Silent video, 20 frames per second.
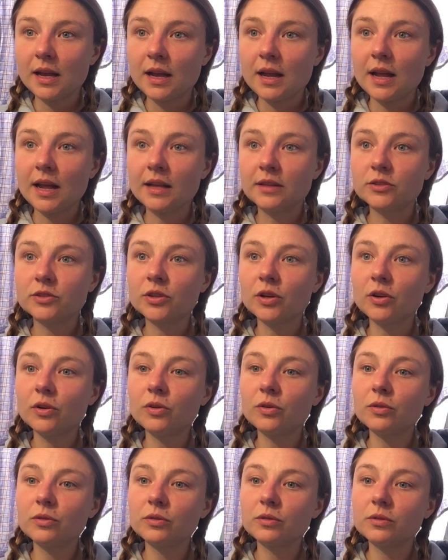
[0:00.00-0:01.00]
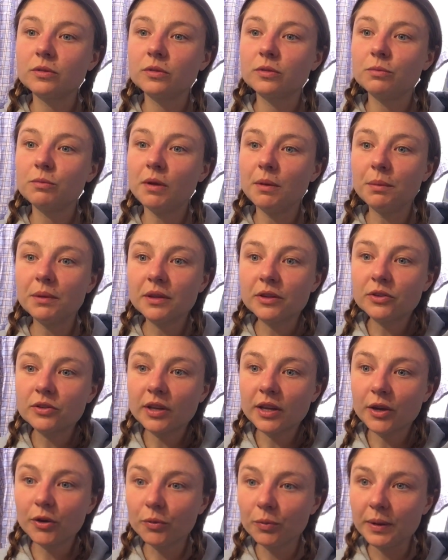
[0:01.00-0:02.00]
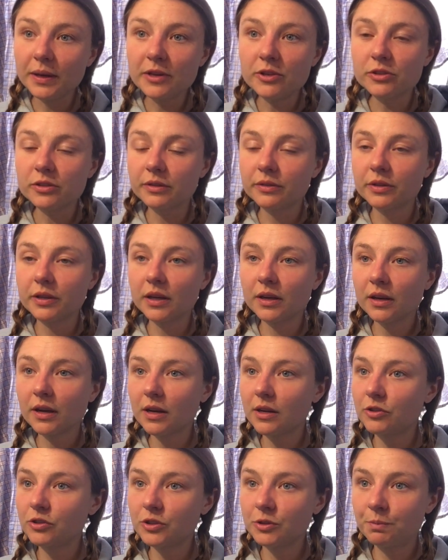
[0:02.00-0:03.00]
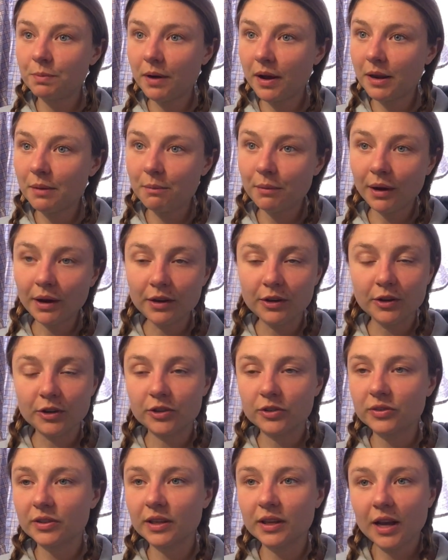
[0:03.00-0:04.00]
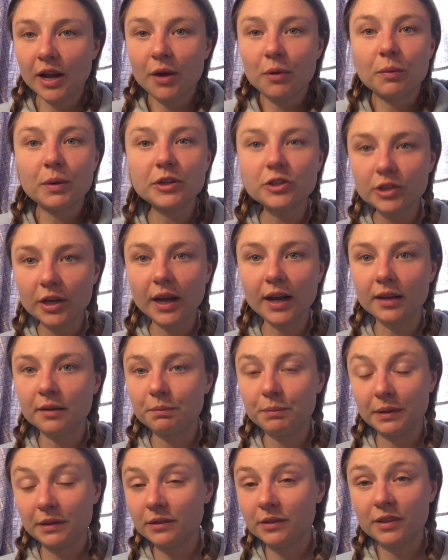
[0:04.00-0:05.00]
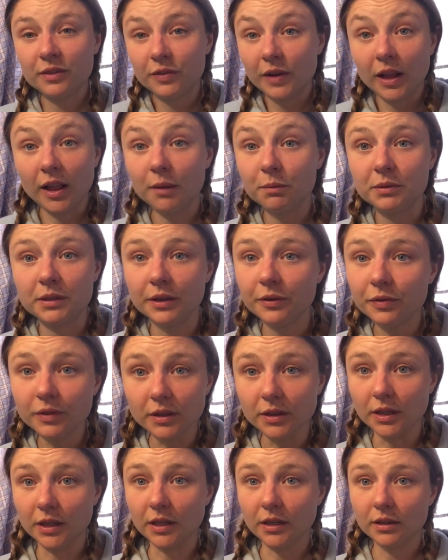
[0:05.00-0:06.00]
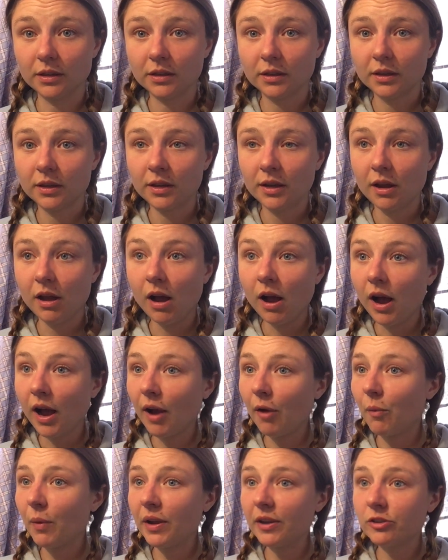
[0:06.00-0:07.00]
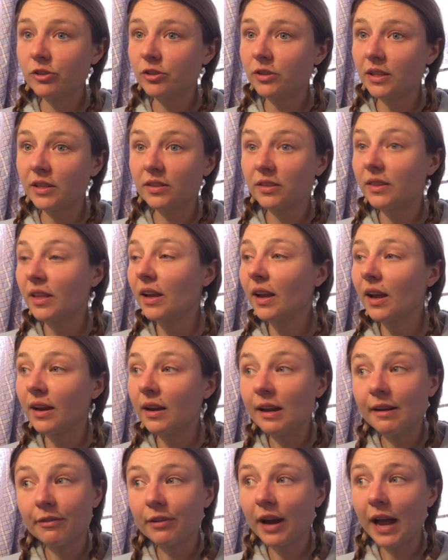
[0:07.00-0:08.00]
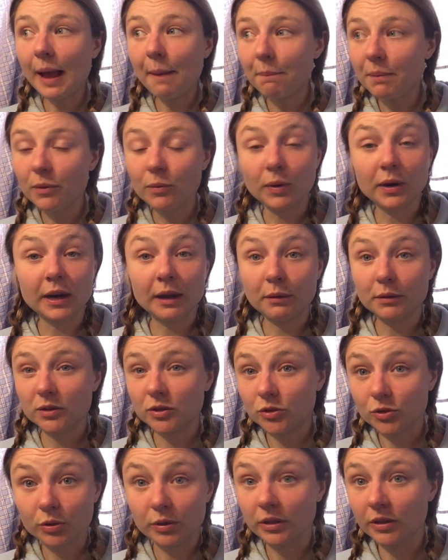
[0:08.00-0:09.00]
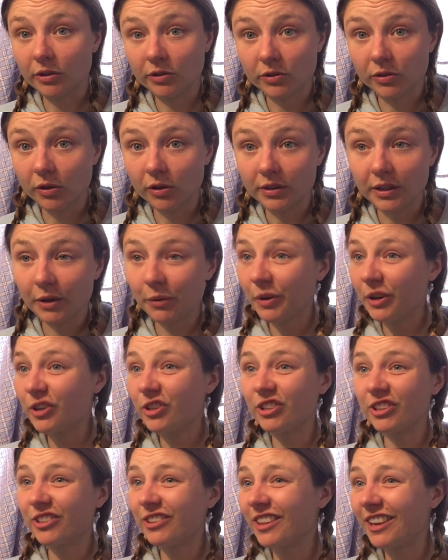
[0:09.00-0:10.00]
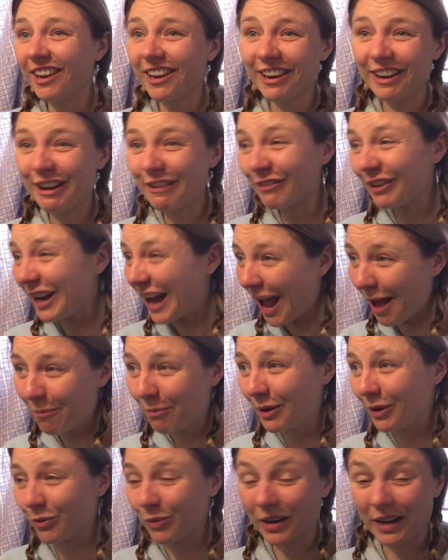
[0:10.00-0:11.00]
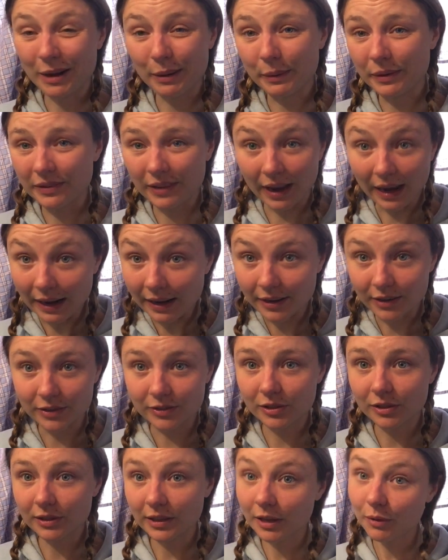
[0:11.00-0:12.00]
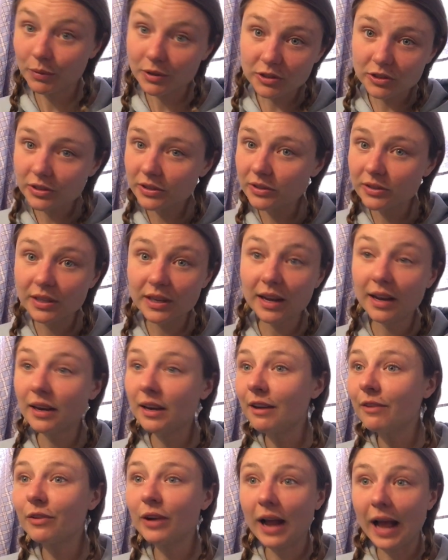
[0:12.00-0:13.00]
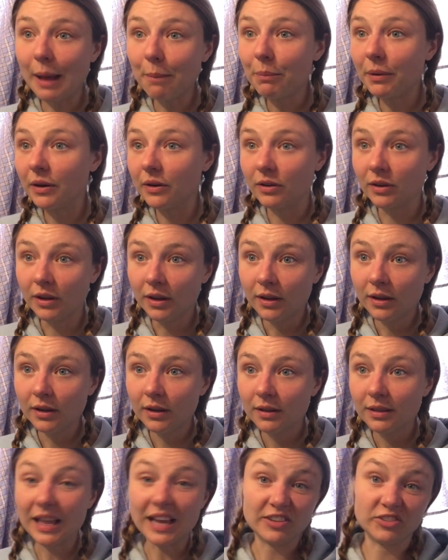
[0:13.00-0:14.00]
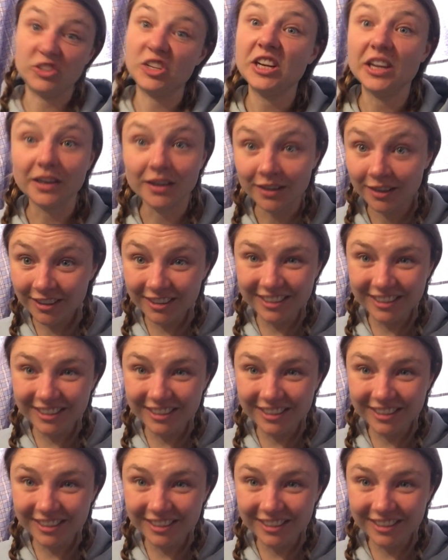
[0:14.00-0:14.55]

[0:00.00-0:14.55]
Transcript: And so maybe there's like a region of the unconscious body mind, you're just like, I wish it had been developed differently. I wish this thing had never happened when I was two years old. I wish this thing had never happened when I was eight years old. I wish this thing had never happened last year.